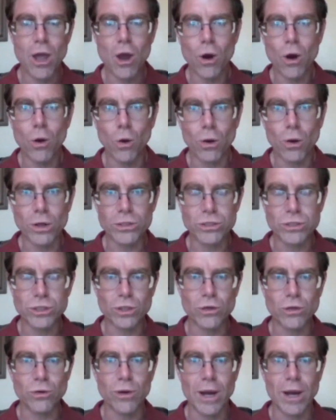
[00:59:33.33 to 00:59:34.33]
or
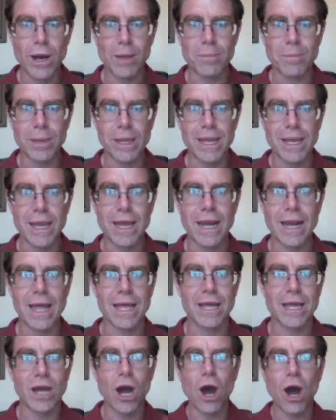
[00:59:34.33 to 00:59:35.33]
to be in a
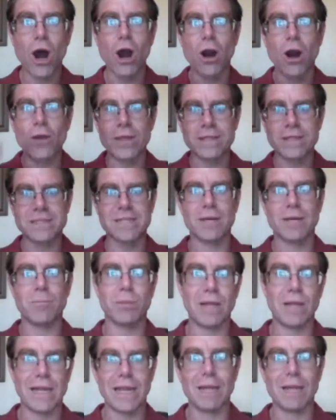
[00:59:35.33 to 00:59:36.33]
car that's
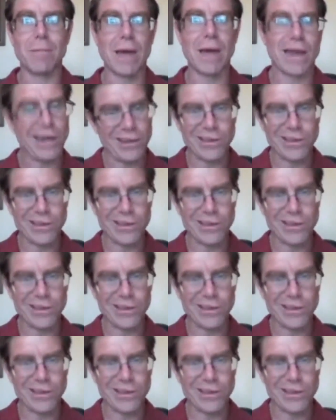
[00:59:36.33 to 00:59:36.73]
completely metal.